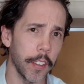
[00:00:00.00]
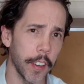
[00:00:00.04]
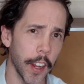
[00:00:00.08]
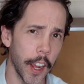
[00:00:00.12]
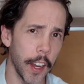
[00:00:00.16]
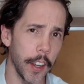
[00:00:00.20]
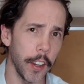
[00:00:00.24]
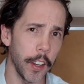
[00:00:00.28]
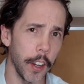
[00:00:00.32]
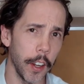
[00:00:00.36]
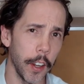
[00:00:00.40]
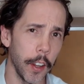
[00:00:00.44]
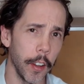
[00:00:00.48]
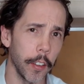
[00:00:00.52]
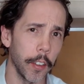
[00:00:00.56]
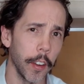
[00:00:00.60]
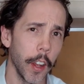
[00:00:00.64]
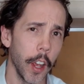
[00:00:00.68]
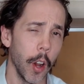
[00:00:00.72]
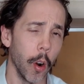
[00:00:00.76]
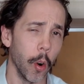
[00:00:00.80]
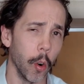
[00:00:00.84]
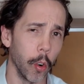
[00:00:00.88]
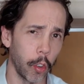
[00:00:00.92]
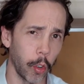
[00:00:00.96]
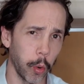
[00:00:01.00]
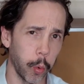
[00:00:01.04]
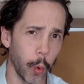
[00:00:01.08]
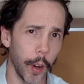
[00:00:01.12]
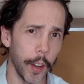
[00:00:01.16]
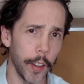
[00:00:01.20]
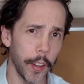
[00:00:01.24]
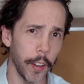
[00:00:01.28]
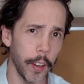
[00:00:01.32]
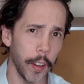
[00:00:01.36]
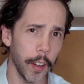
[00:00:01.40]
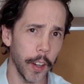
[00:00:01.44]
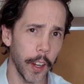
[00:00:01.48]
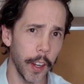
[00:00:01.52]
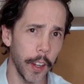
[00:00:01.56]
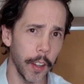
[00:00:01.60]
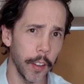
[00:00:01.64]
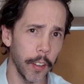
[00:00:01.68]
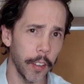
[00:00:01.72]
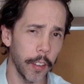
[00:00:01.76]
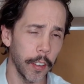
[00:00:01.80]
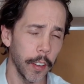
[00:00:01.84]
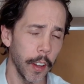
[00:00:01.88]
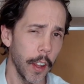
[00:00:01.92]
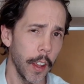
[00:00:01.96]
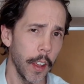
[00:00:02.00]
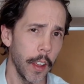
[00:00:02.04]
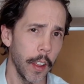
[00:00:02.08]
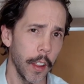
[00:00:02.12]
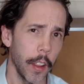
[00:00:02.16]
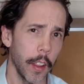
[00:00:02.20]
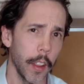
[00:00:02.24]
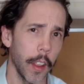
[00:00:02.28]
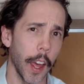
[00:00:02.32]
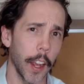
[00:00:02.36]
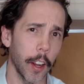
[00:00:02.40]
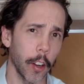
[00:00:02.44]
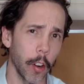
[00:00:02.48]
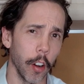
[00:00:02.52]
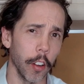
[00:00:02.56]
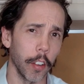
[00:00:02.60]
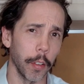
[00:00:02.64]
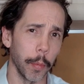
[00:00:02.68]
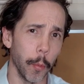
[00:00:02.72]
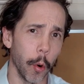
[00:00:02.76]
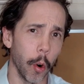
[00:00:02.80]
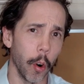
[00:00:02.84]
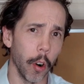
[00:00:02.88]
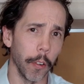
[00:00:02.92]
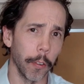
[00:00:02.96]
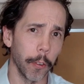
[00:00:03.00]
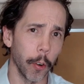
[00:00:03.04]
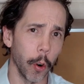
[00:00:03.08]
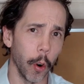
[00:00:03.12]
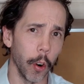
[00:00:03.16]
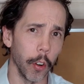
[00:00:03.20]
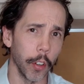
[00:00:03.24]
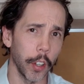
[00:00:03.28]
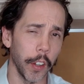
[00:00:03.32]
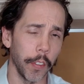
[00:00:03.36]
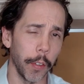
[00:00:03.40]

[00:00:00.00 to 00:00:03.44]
10 years or 20 years, that costs more, of course.